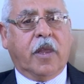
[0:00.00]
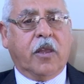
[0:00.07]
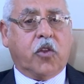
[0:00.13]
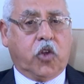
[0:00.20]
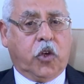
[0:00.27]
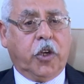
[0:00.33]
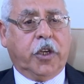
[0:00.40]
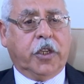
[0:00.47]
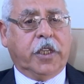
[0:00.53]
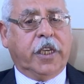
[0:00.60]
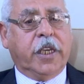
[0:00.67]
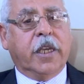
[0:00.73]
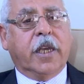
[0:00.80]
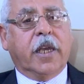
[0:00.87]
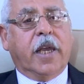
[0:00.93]

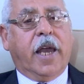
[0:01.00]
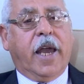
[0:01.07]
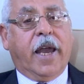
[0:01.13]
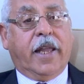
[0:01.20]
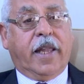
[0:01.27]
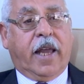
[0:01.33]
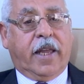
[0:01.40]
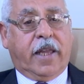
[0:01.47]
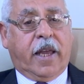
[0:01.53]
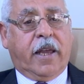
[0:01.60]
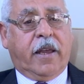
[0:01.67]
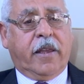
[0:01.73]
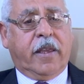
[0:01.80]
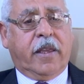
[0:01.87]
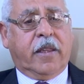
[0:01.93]
journey, and
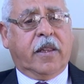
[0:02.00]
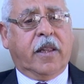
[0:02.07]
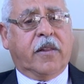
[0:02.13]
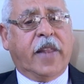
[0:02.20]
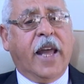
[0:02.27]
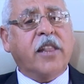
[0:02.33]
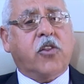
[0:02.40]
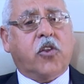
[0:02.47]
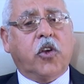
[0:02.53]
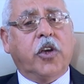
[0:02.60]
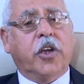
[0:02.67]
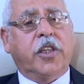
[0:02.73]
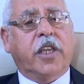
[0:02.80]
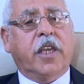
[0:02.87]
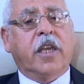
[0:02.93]
that
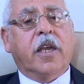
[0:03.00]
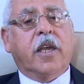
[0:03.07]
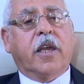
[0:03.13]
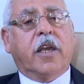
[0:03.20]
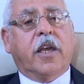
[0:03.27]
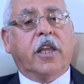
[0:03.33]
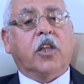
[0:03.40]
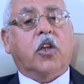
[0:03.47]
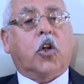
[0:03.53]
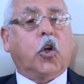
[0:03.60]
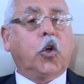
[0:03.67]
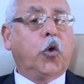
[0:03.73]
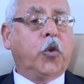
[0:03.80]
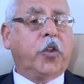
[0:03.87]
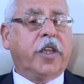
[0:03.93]
journey
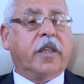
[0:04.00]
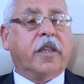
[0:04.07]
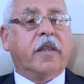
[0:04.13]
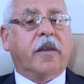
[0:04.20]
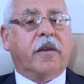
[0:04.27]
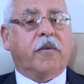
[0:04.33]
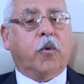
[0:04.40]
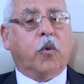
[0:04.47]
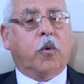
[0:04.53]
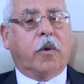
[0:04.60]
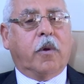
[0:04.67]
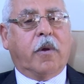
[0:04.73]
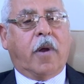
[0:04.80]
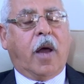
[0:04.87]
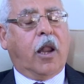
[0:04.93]
included
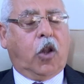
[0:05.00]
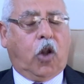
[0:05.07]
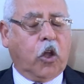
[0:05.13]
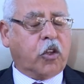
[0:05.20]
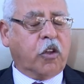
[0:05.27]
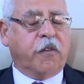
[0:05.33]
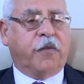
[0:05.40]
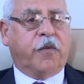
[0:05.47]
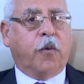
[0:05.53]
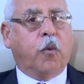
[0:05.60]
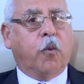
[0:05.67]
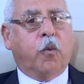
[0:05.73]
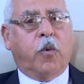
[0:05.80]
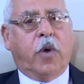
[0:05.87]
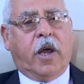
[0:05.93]
a lot of
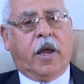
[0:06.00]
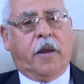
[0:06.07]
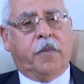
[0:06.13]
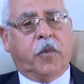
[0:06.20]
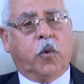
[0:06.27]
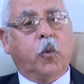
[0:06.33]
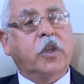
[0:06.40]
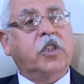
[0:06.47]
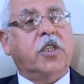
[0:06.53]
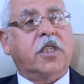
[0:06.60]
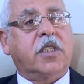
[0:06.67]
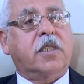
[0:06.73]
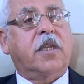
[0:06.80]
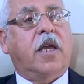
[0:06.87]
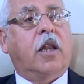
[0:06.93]

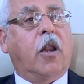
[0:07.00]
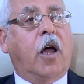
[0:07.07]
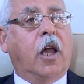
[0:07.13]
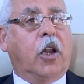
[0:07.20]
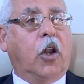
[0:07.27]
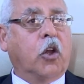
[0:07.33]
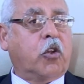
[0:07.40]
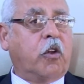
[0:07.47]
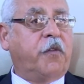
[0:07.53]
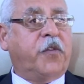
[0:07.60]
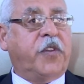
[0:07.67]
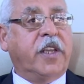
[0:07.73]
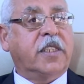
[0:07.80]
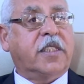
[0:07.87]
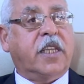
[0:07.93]
wishes, a lot of
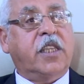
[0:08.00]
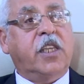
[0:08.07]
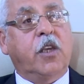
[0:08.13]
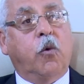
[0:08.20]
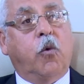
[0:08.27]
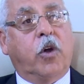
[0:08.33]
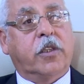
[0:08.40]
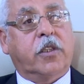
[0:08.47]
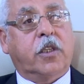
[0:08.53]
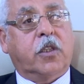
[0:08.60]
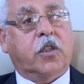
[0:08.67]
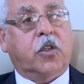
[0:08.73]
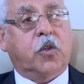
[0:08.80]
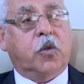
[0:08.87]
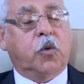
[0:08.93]
things that he wanted
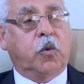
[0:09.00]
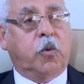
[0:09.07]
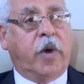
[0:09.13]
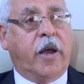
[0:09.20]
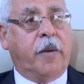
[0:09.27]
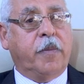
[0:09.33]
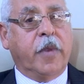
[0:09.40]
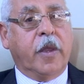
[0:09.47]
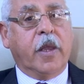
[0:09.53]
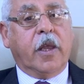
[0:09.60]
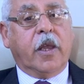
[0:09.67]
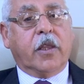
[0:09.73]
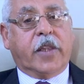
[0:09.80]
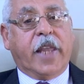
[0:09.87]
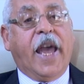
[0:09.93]
to
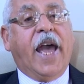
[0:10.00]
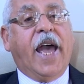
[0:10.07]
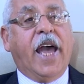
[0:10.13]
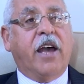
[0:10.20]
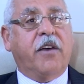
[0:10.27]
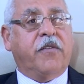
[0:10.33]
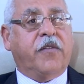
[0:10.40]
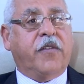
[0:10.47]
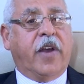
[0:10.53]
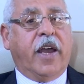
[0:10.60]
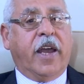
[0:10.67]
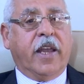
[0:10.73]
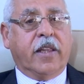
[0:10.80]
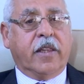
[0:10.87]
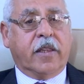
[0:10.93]
have
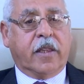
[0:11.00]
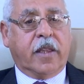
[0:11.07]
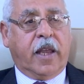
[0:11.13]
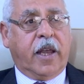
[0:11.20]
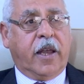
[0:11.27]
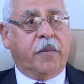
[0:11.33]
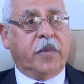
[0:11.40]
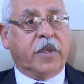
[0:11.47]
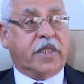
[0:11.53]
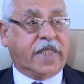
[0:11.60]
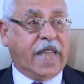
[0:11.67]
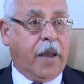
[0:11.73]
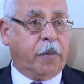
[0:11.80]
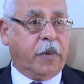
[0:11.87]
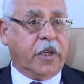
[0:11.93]
and
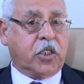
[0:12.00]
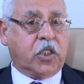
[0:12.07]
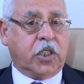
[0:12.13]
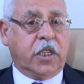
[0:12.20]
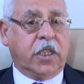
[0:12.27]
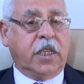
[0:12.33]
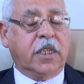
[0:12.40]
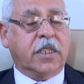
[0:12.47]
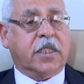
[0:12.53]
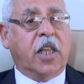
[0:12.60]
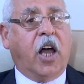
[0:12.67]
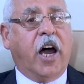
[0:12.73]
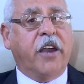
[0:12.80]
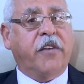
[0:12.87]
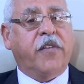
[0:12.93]
establish in his
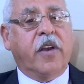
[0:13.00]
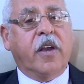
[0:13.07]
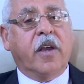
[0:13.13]
life.